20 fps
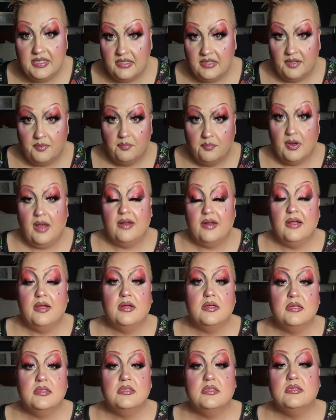lip
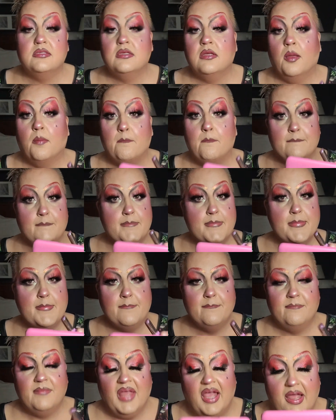products,
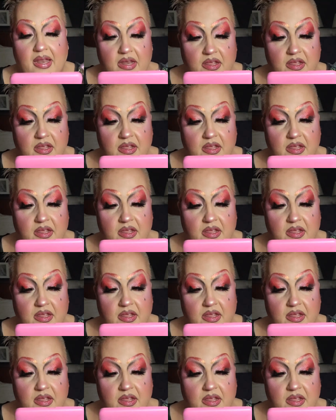any